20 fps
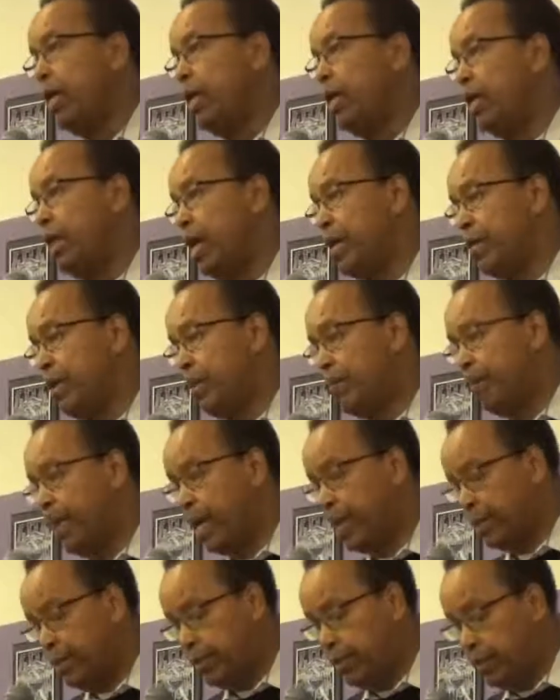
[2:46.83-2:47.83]
in other
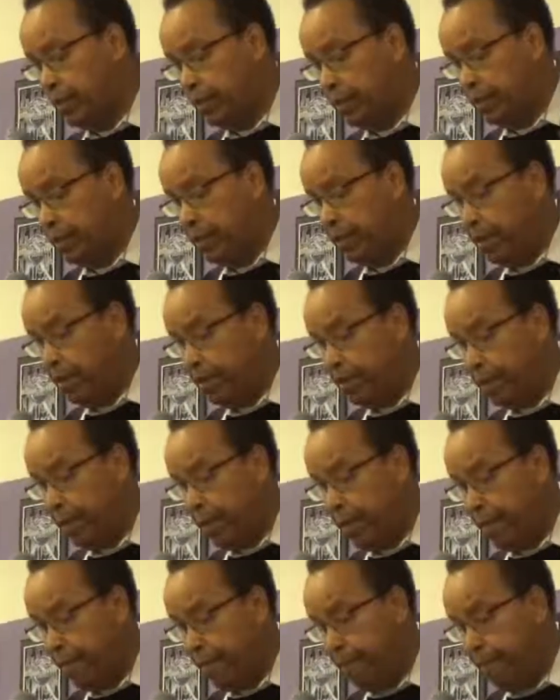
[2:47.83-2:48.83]
parts of
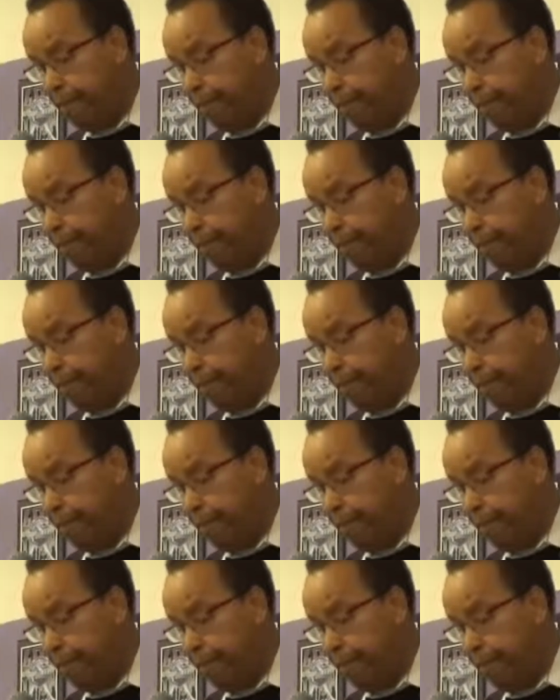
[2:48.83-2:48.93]
Ethiopia,